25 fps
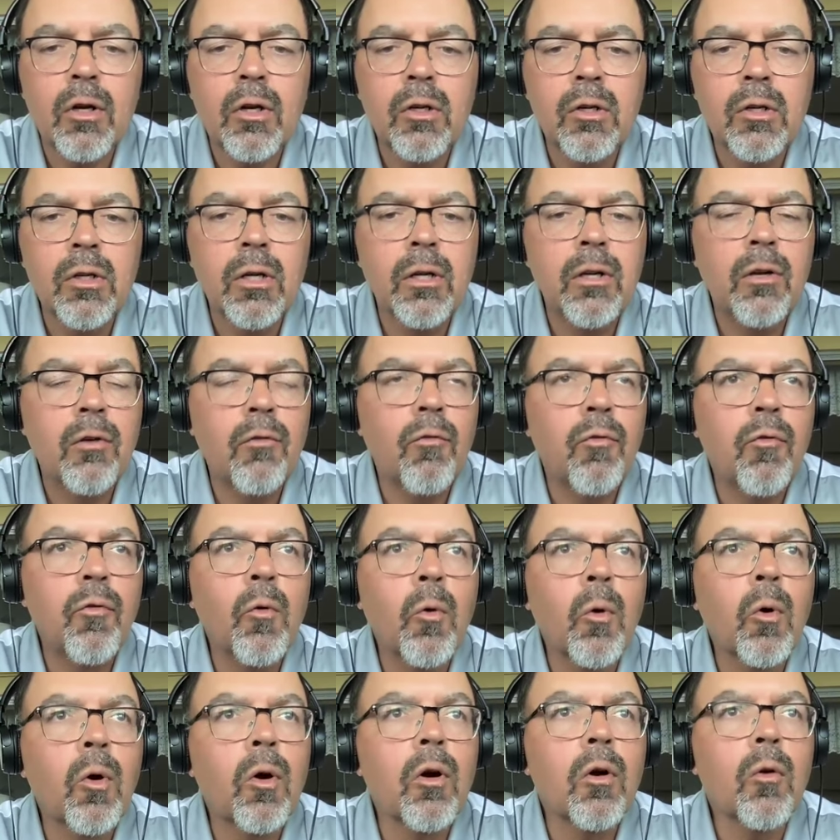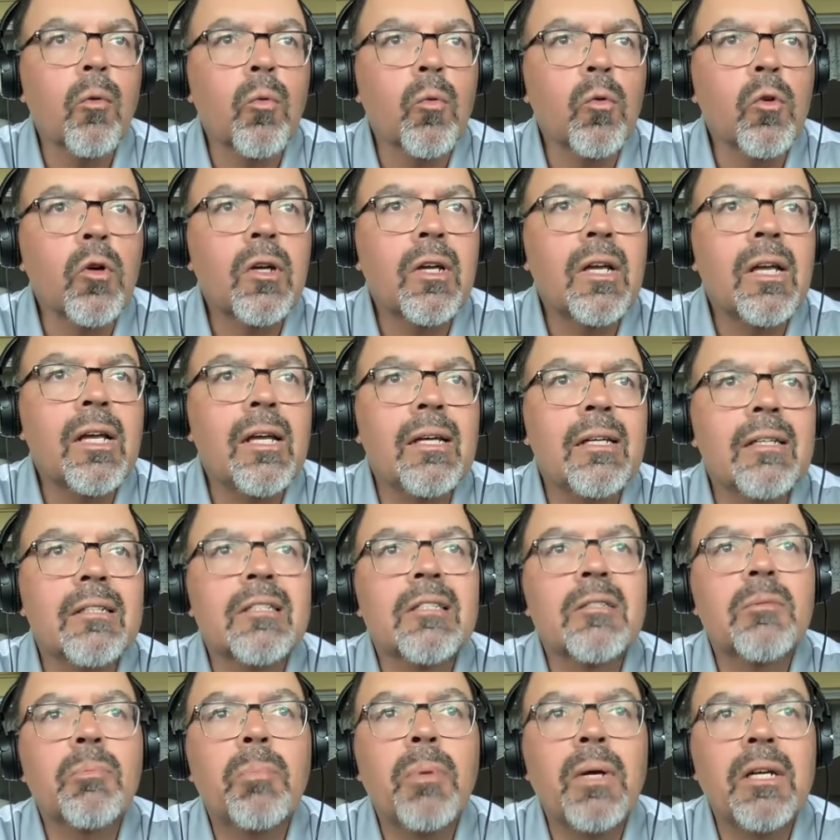good for a rookie,
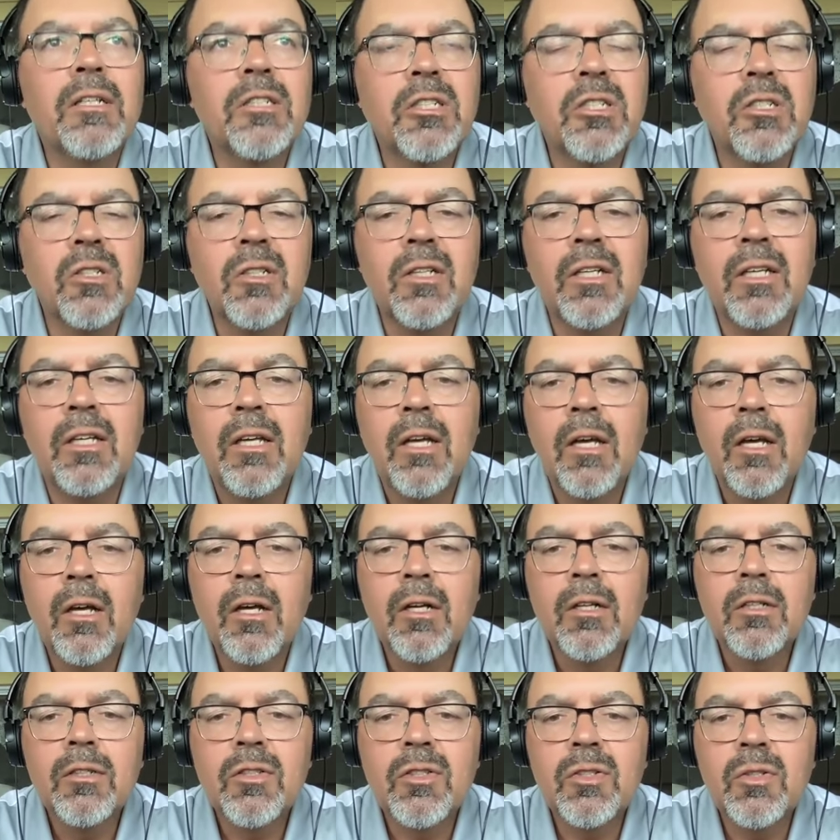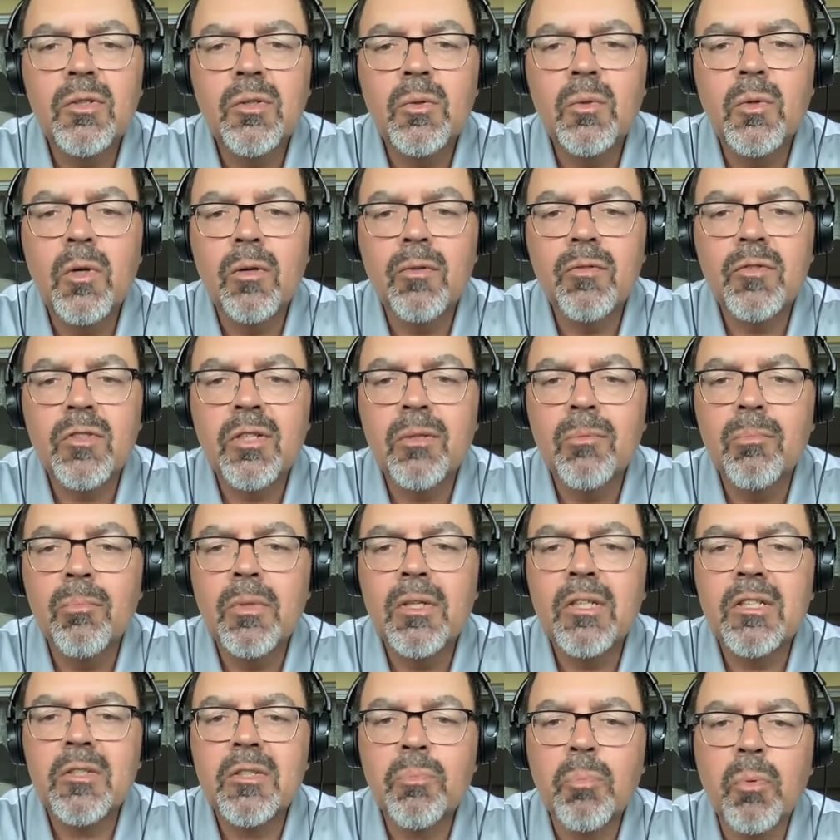especially to
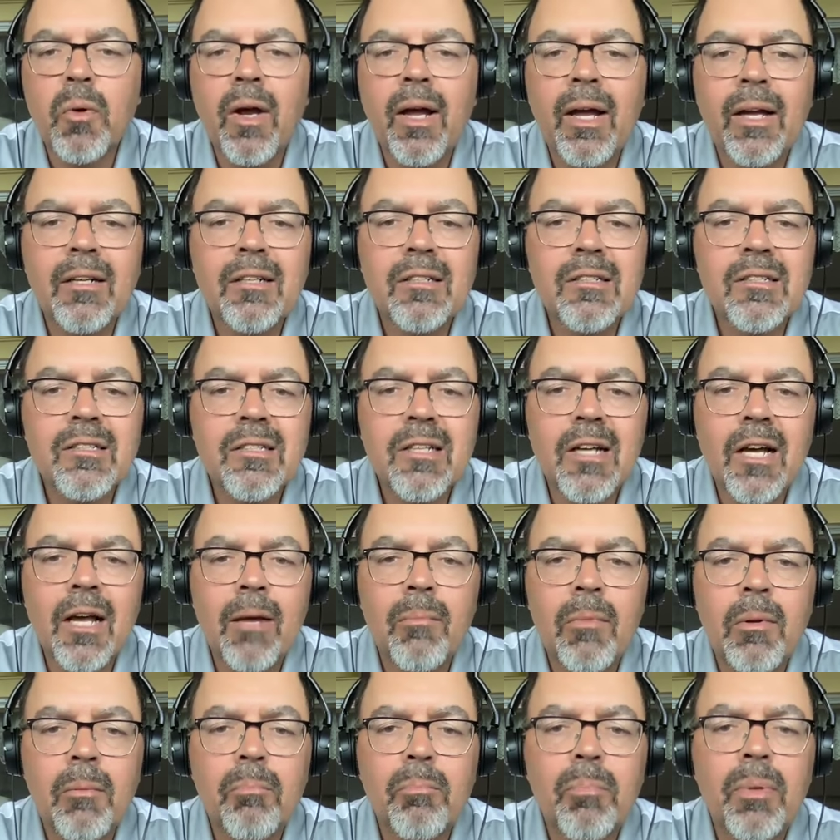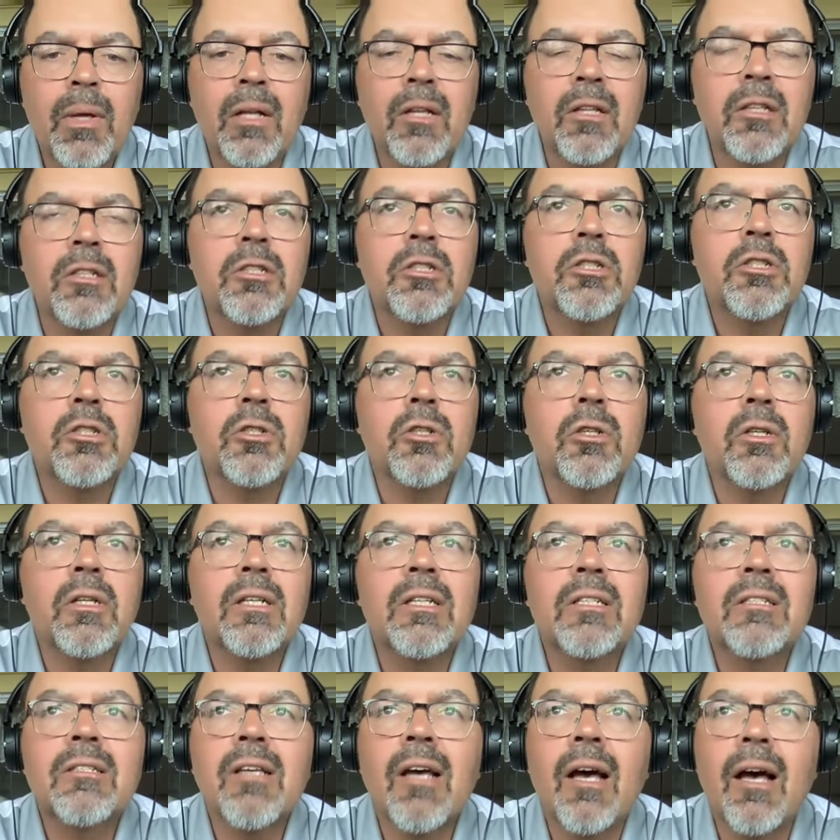miss practice time. And Bellinger
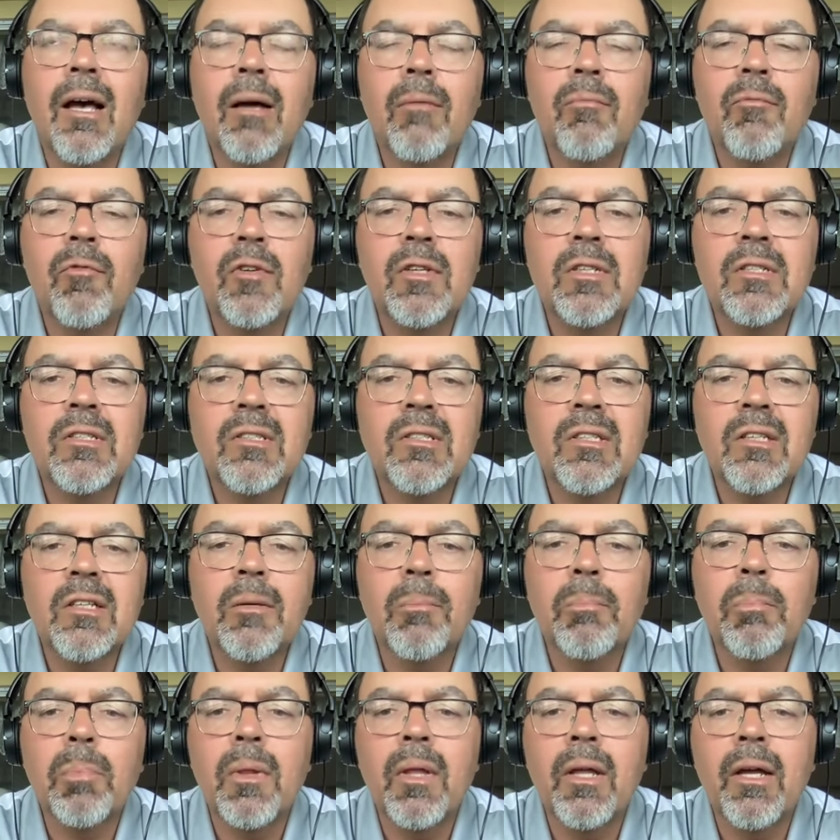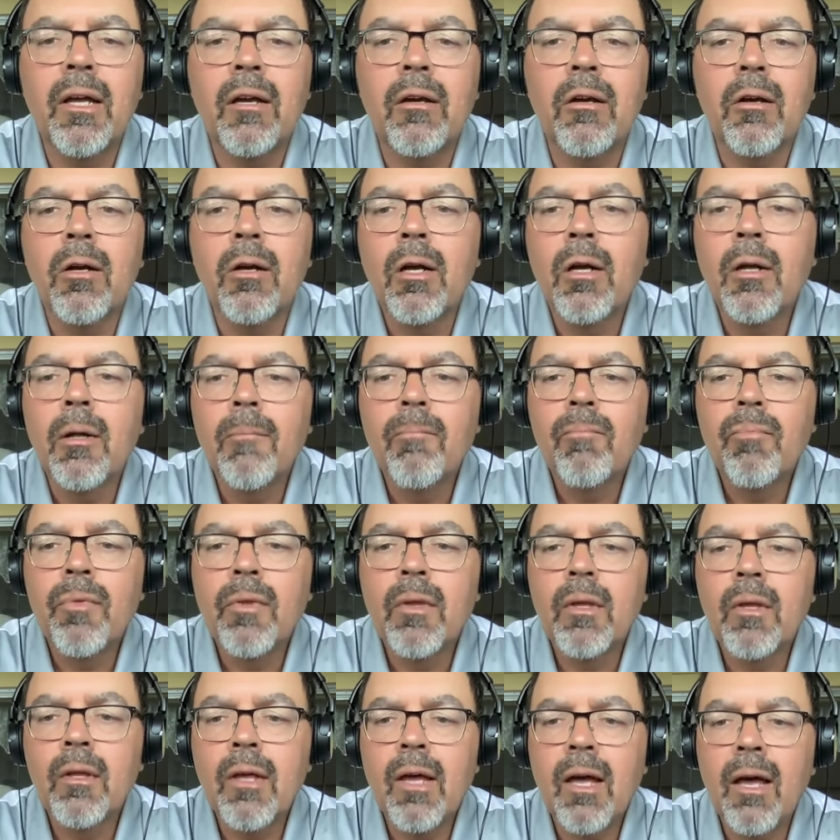is obviously a player,
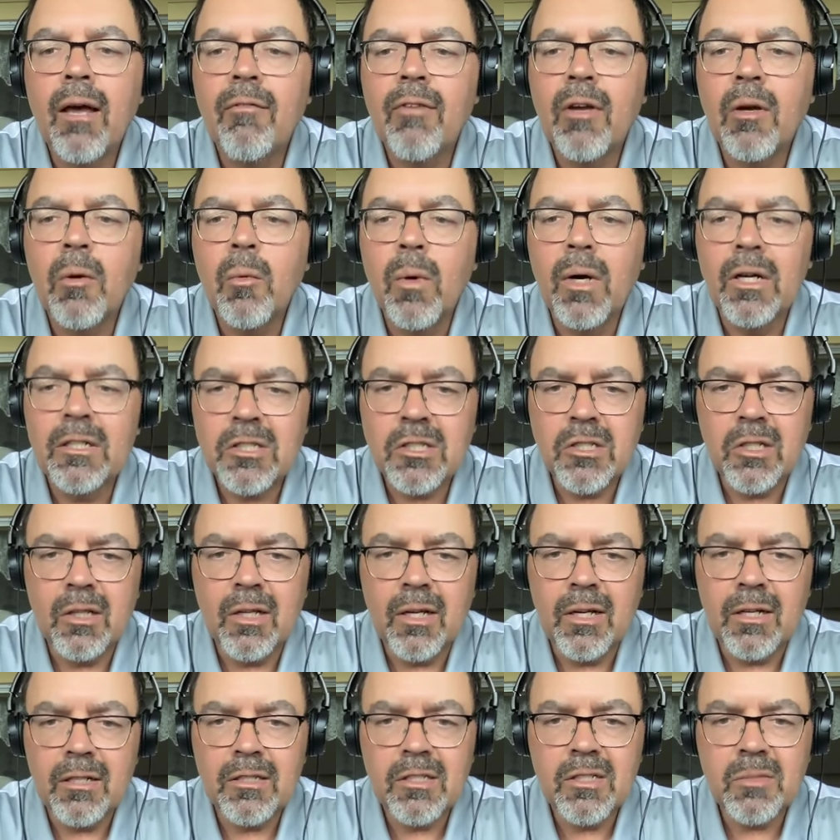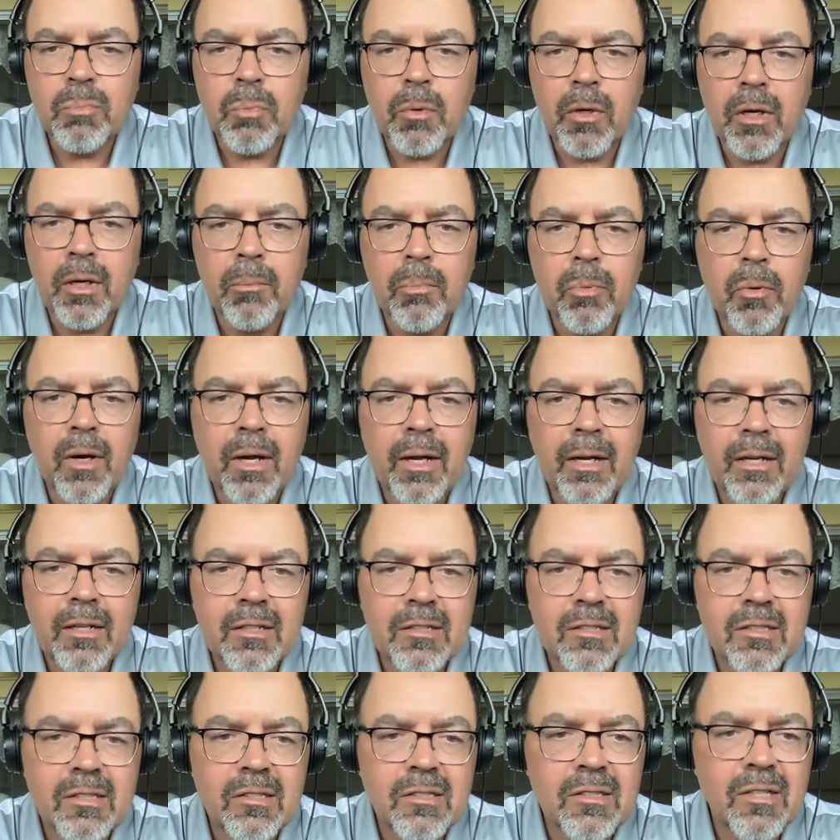having watched a lot of the spring
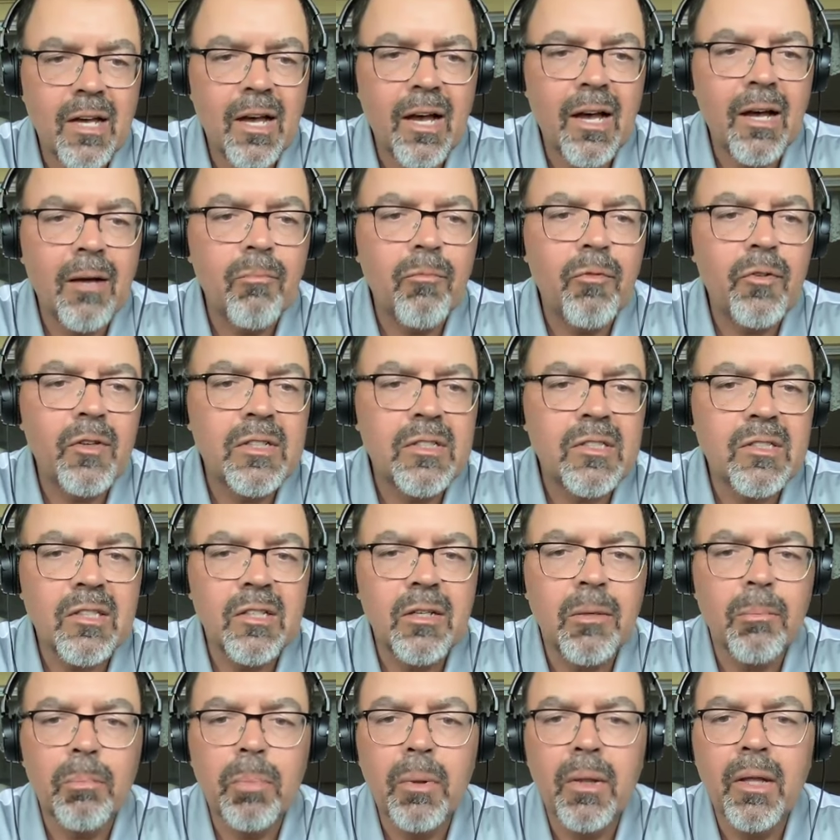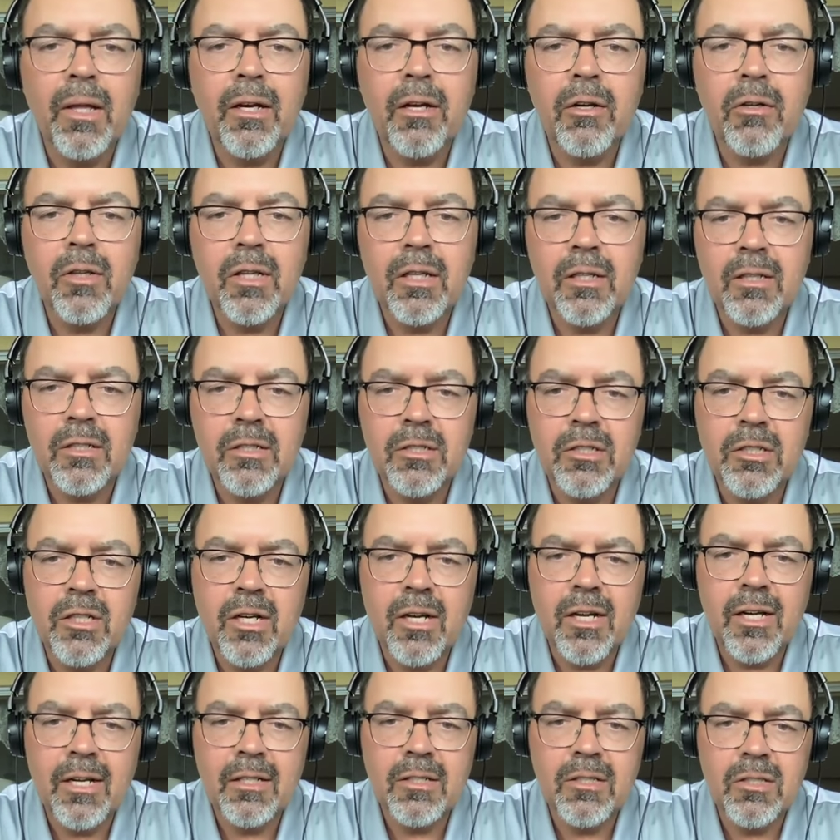practices, obviously a player that the
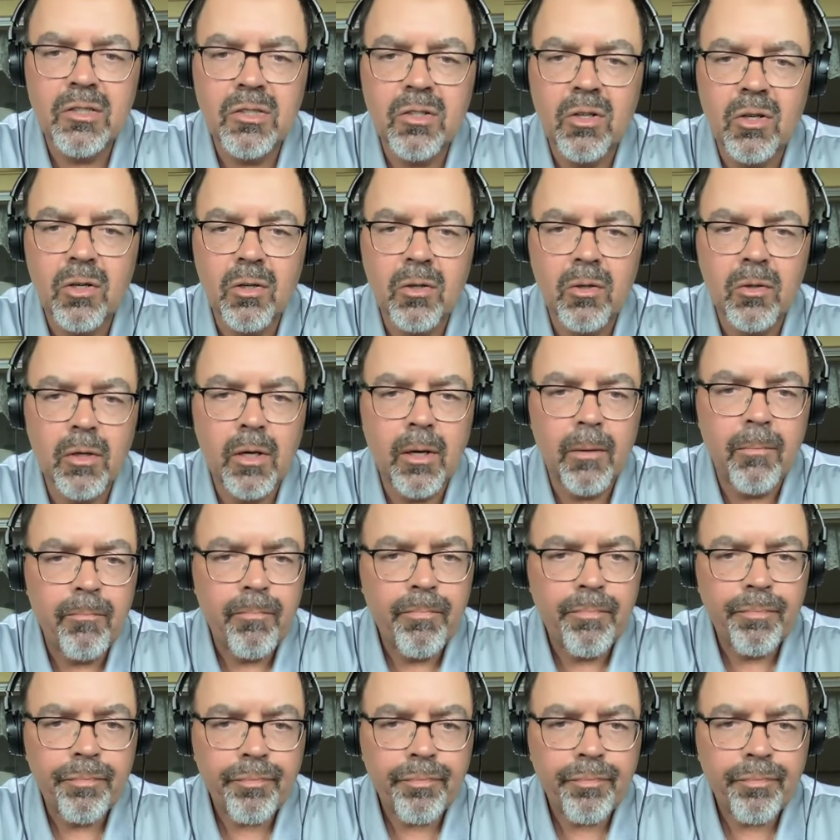Giants are